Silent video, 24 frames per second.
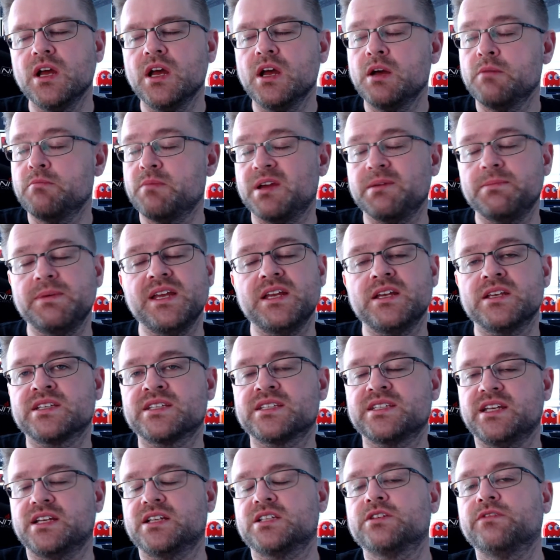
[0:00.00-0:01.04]
Maybe
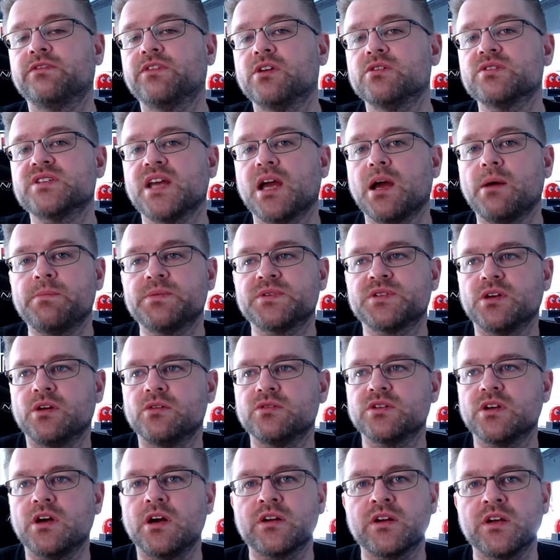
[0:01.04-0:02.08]
six of those episodes
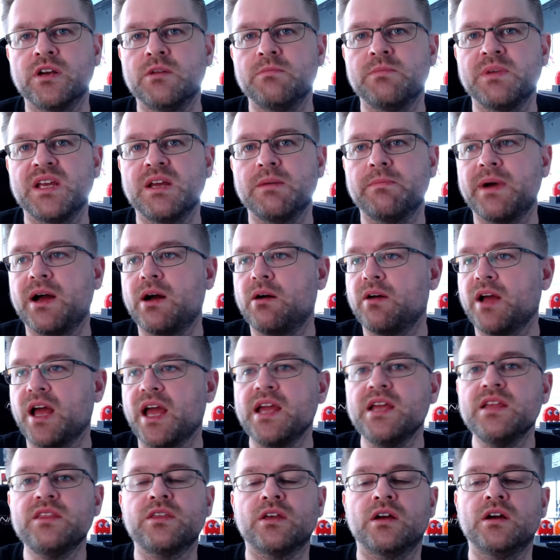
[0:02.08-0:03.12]
are going to be about
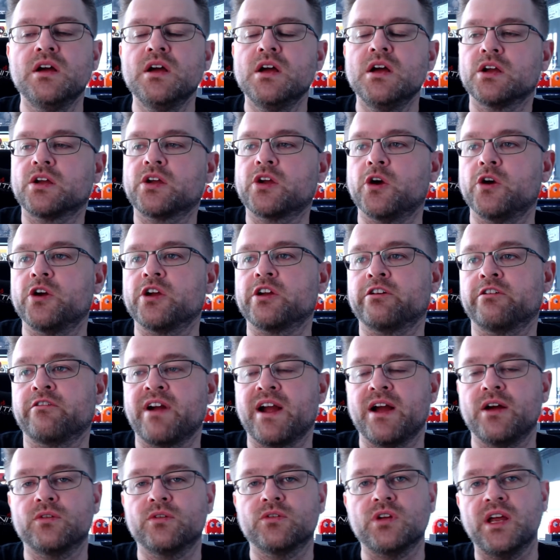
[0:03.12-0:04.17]
Aether going
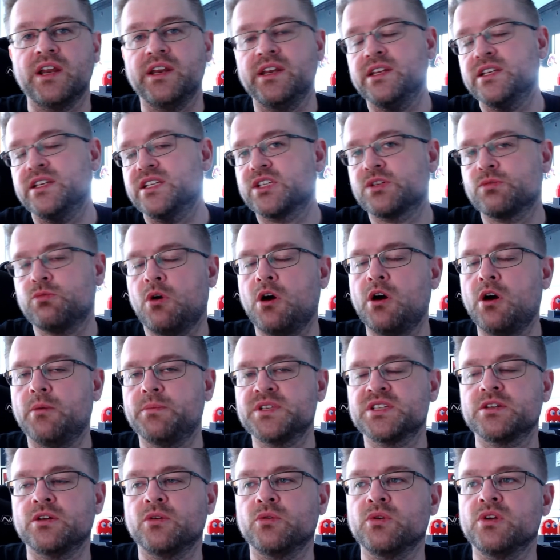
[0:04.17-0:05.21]
around and it's swapped.
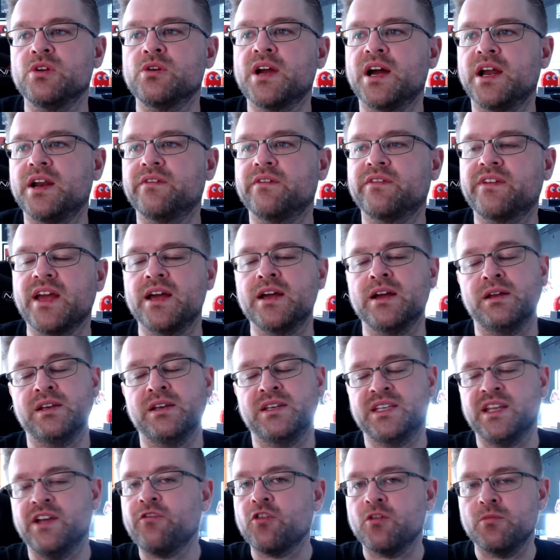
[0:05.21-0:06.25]
So you kind of get a
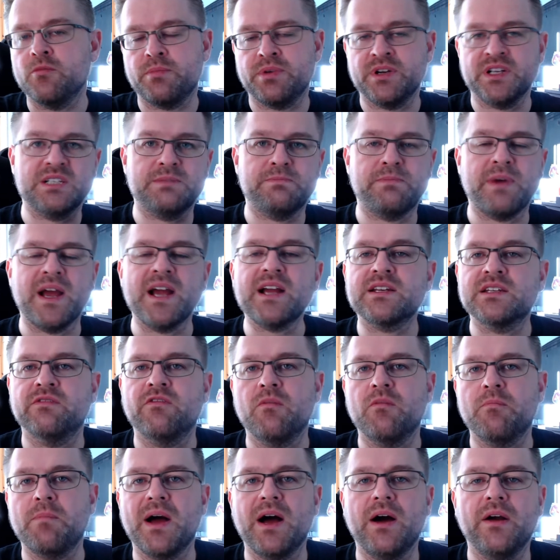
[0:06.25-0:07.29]
different perspective
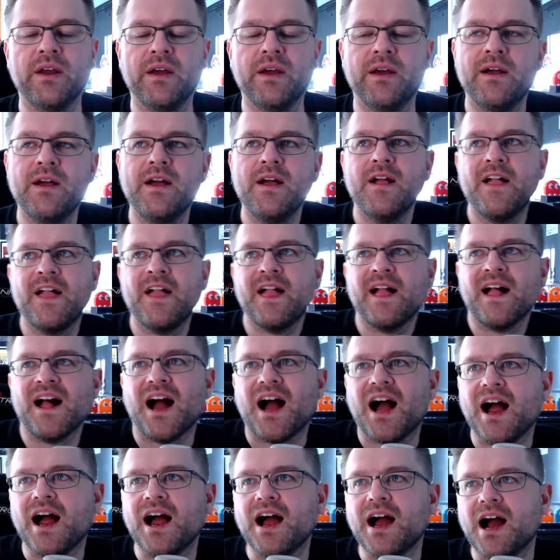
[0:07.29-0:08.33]
about it.
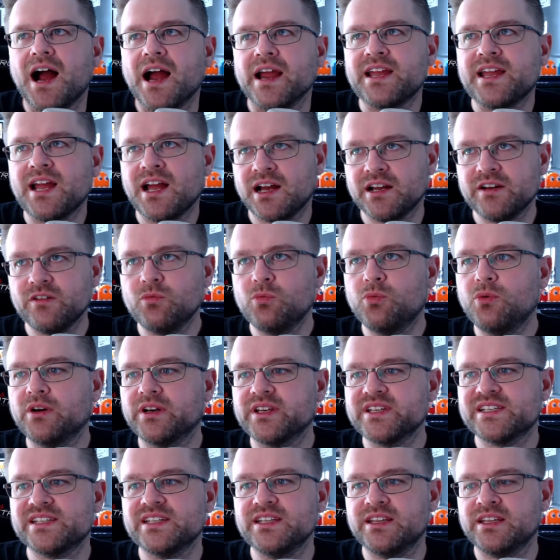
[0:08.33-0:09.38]
I kind of want to
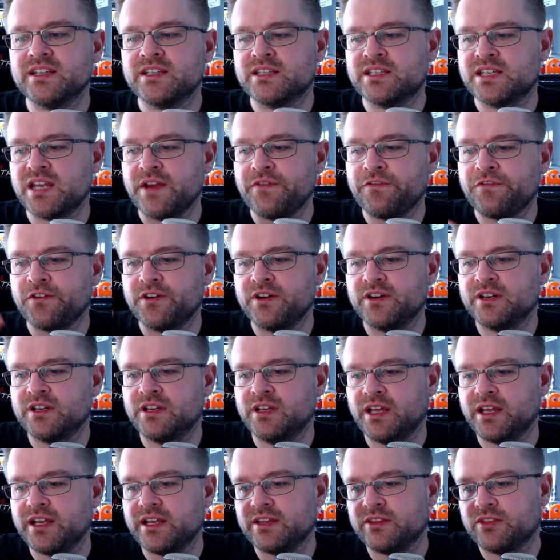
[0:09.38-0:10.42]
see the different,
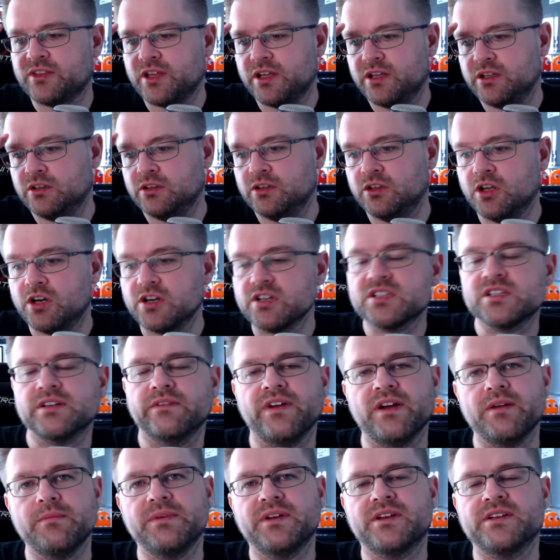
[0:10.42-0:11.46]
like the looks of
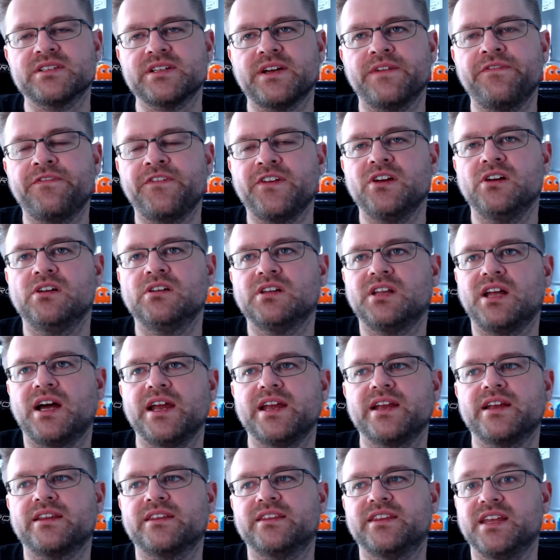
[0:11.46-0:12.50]
it, because I feel like
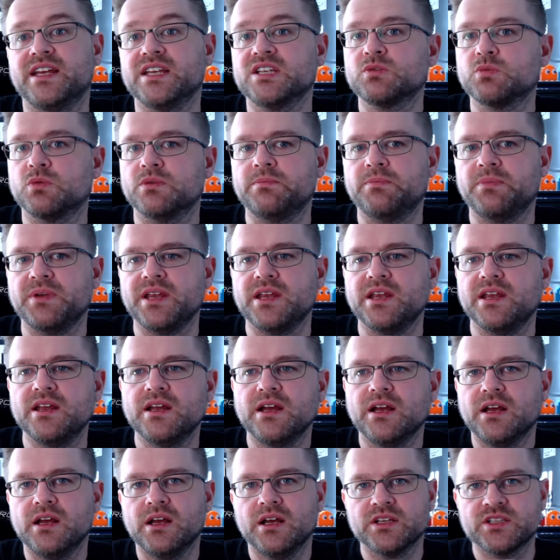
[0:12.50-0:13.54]
this would be
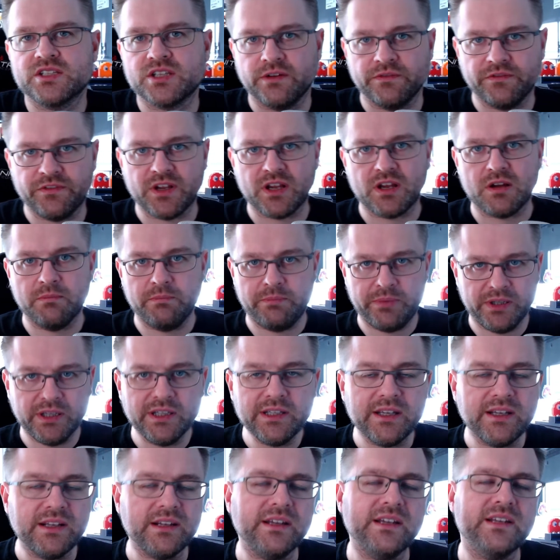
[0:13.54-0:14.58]
something
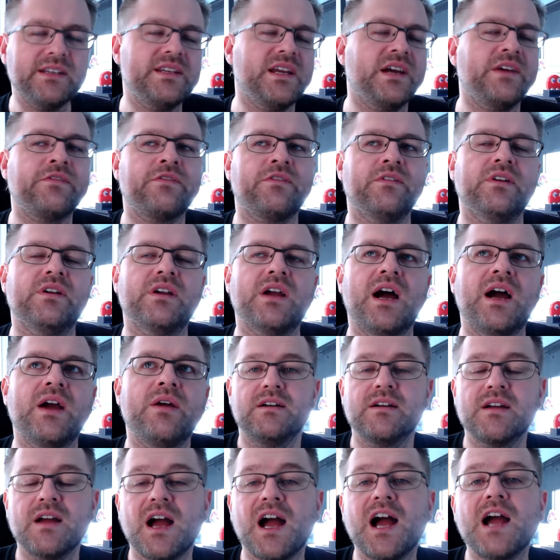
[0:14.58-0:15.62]
completely different.
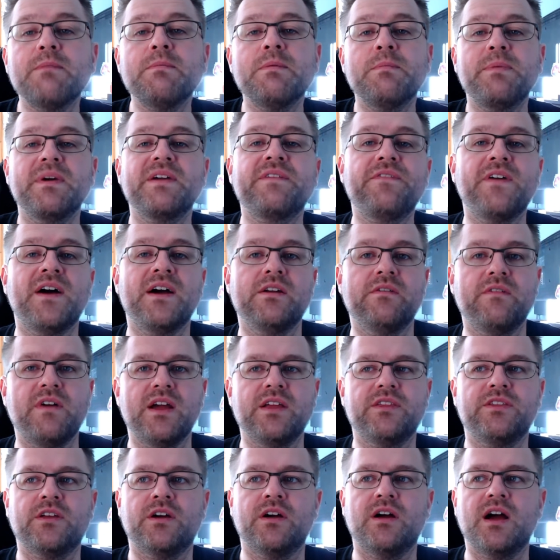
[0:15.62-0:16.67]
I, I'm a big fan of
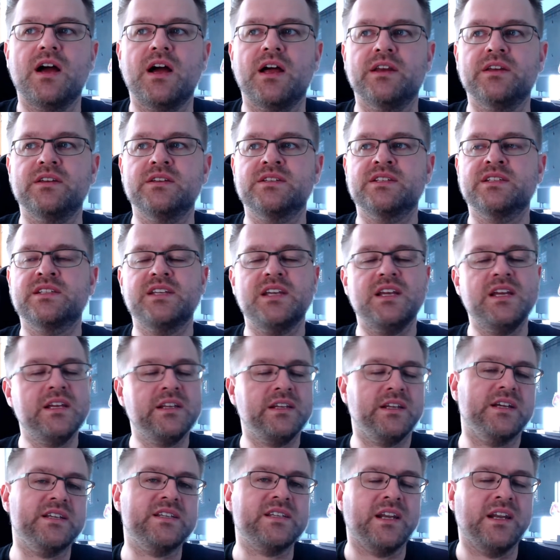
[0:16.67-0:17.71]
Aether, and seeing
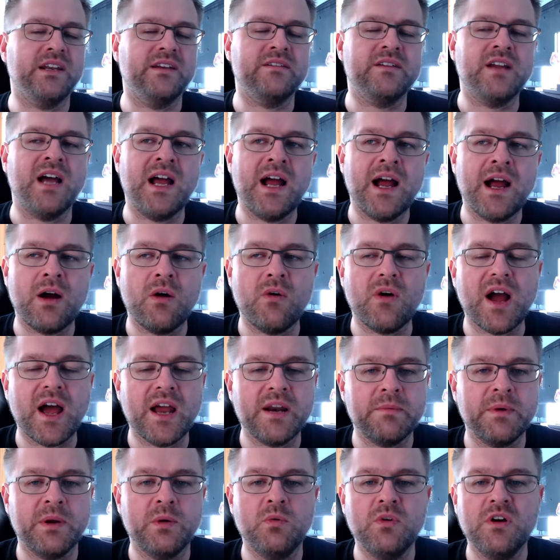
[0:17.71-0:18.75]
this and how
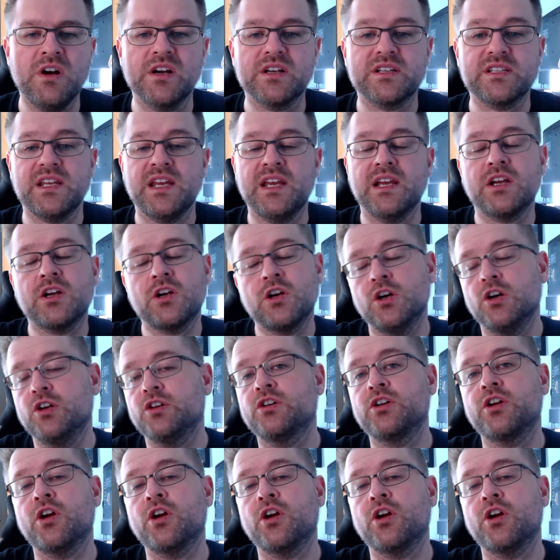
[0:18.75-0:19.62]
anime works, it could go